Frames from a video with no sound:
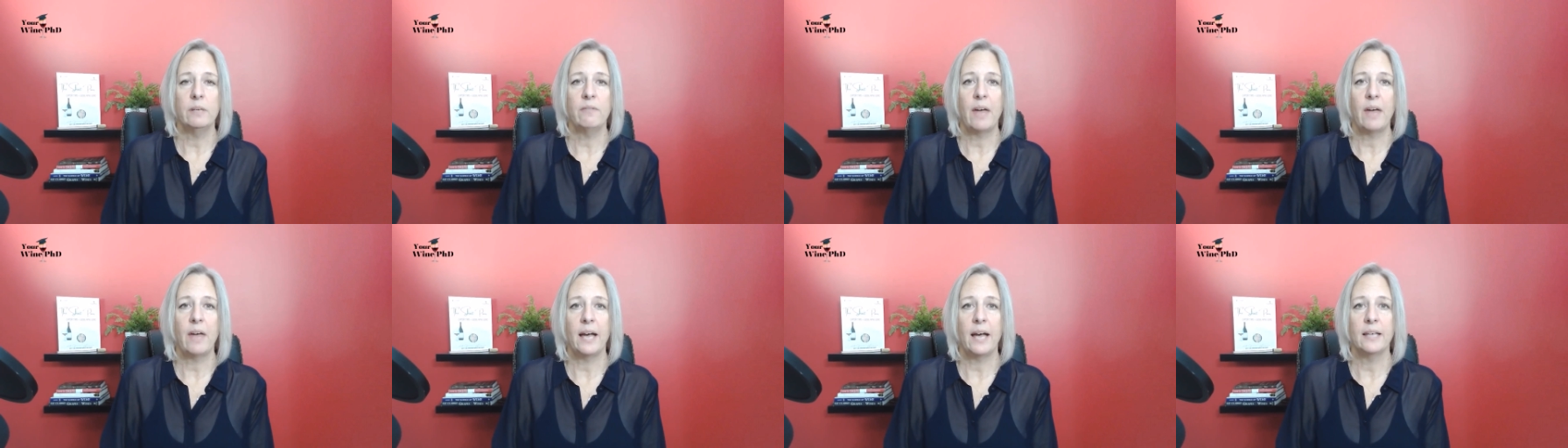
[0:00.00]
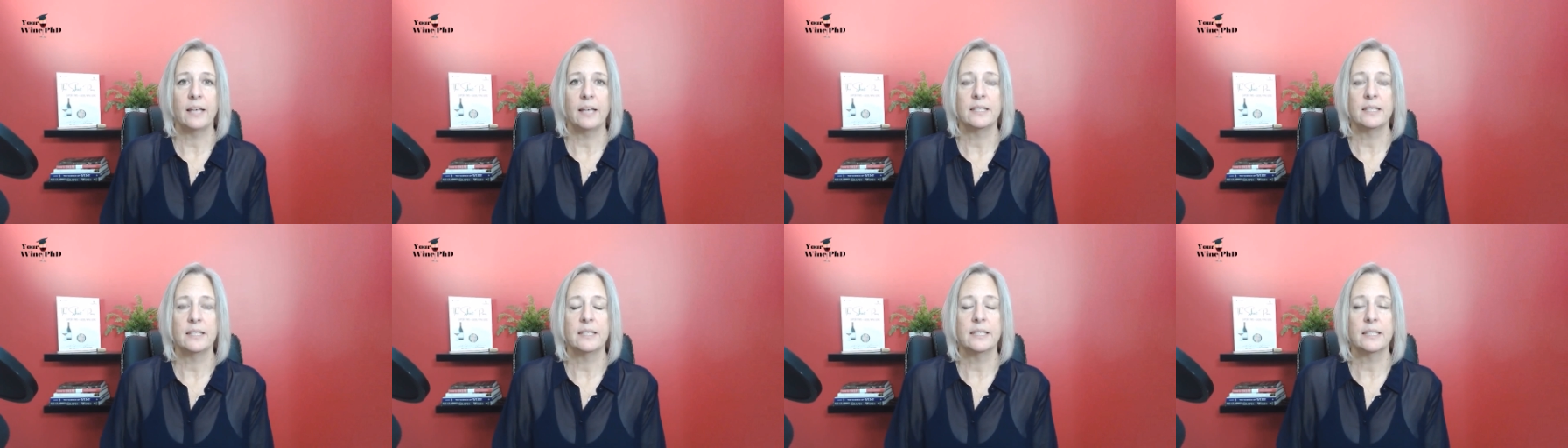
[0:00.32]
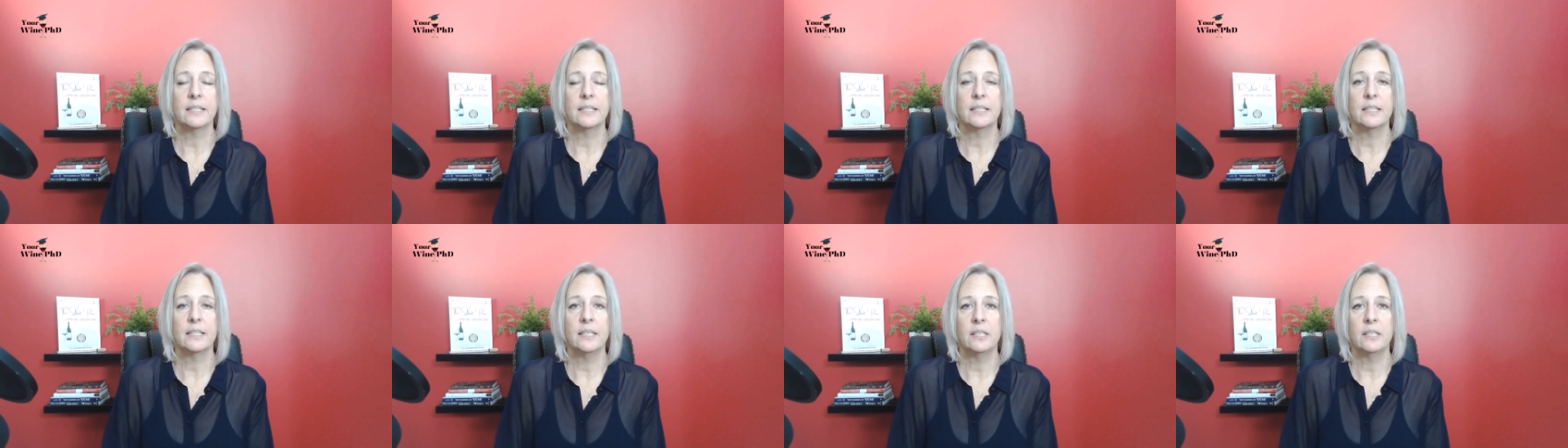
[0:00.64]
had
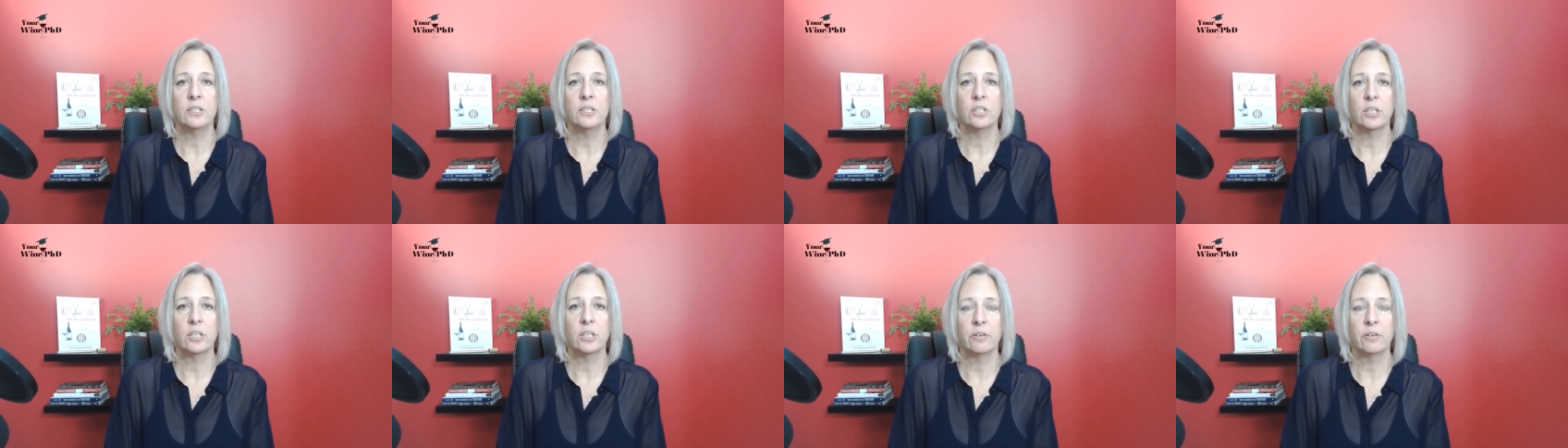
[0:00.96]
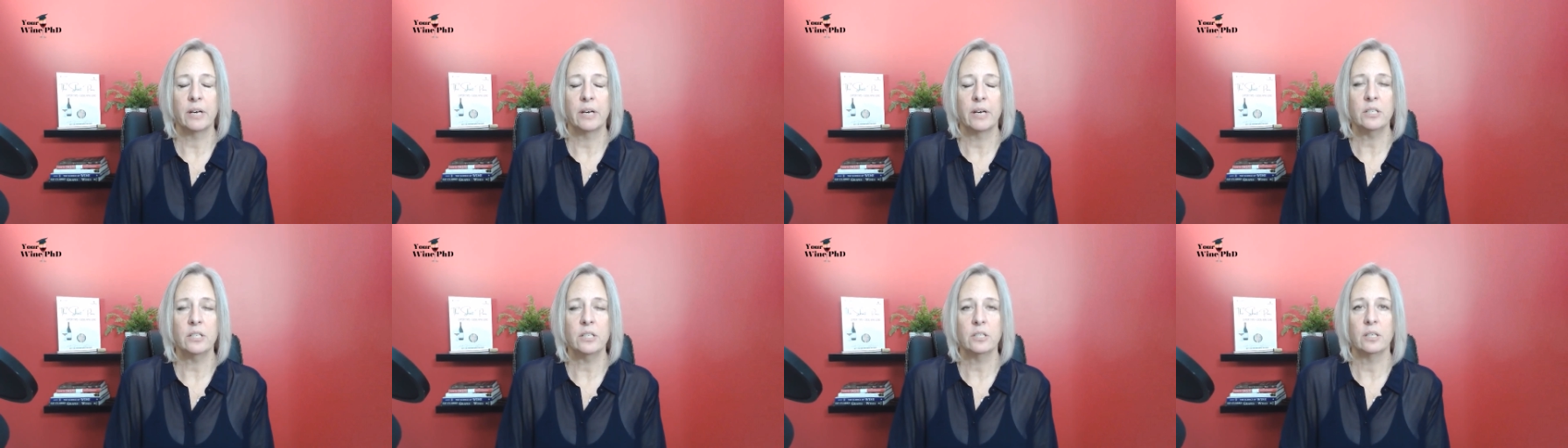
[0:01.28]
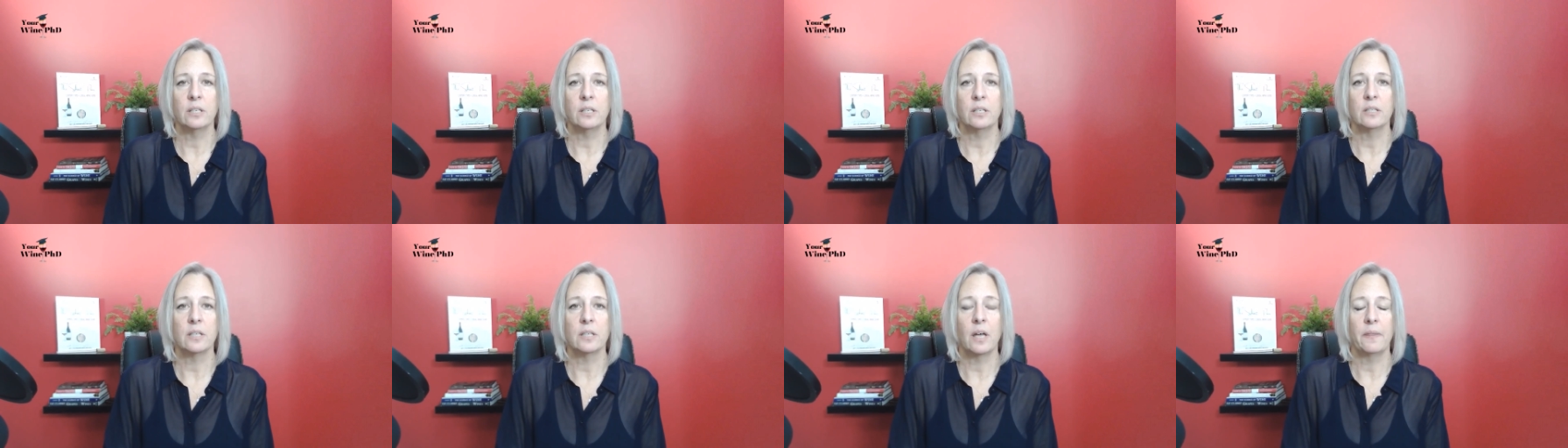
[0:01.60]
16
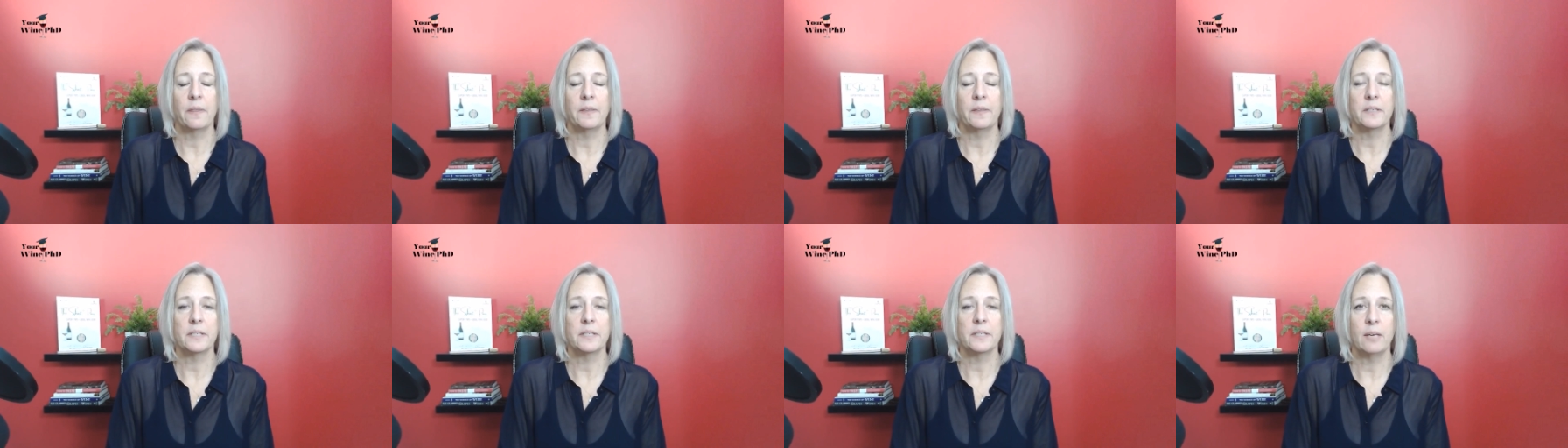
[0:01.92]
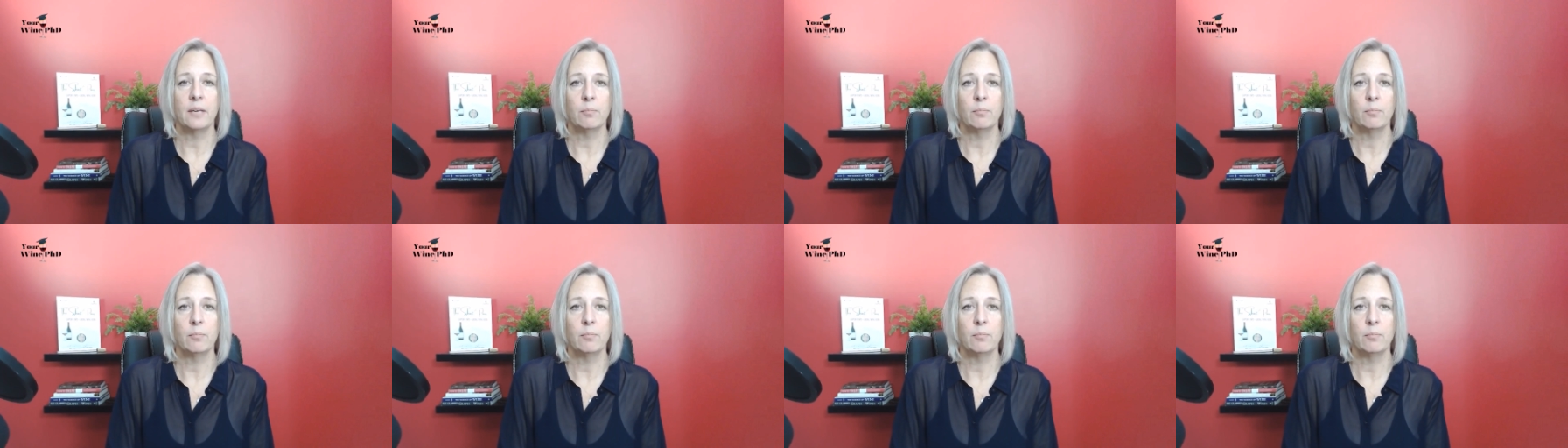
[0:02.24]
generations on the same